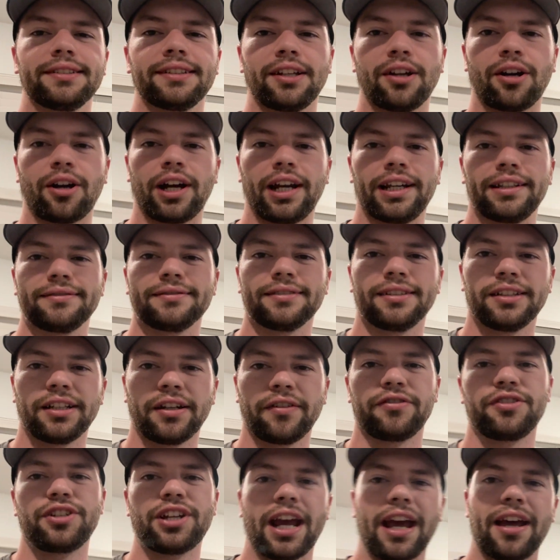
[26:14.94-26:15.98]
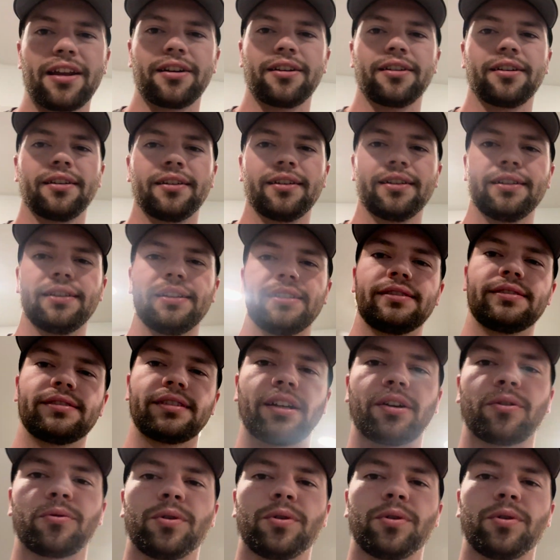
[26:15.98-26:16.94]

All right, enough chatter. Let's start